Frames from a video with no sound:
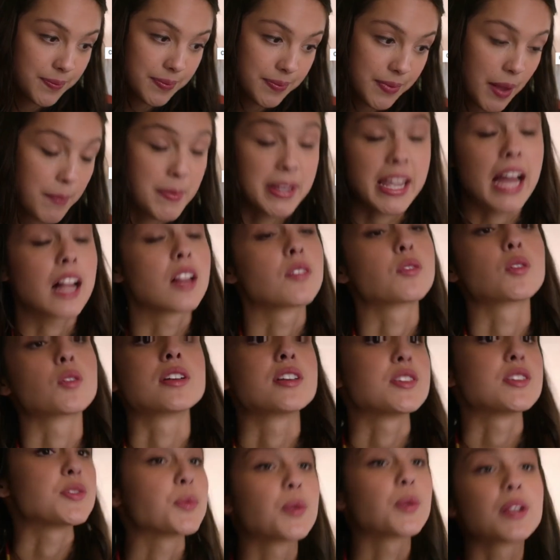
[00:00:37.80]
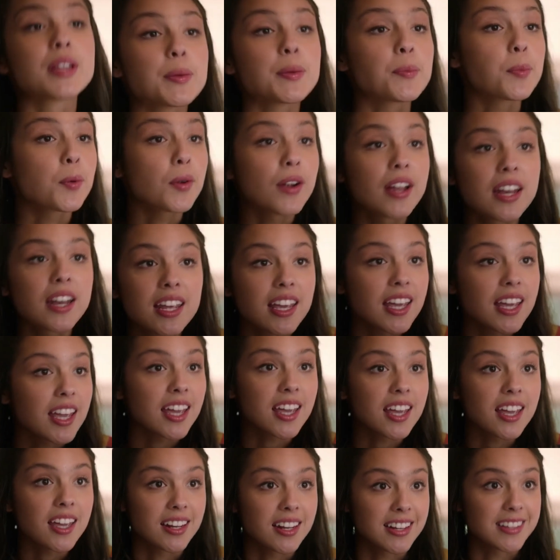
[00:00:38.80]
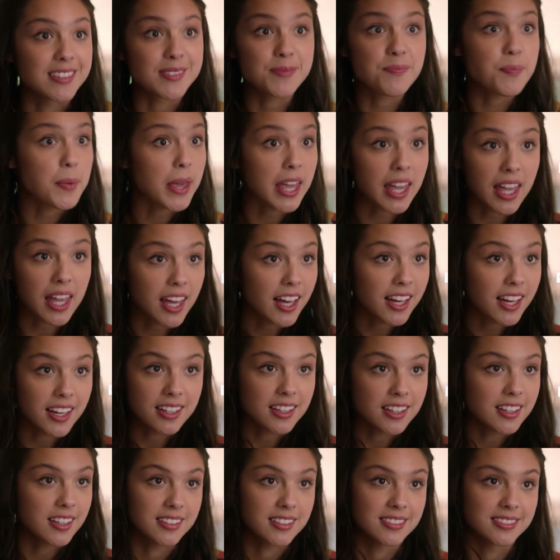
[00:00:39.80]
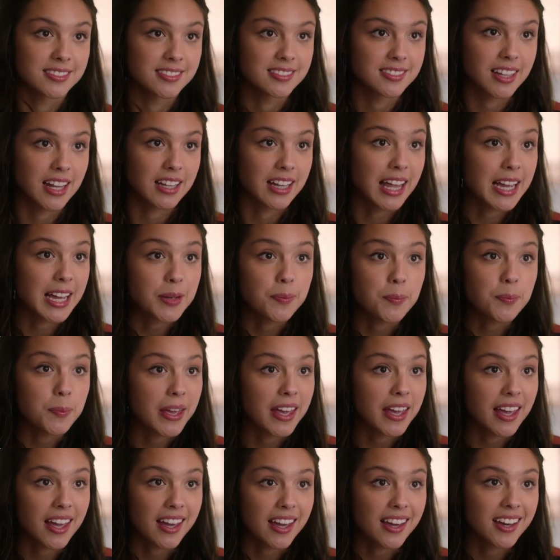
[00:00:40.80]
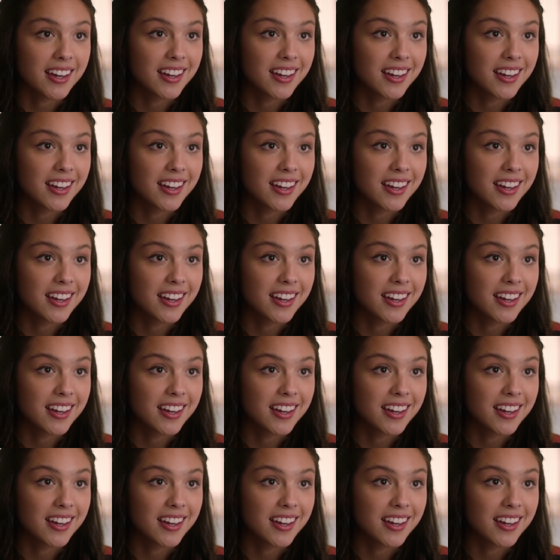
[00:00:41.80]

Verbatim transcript: I mean, California is really pretty and it's big and I like big.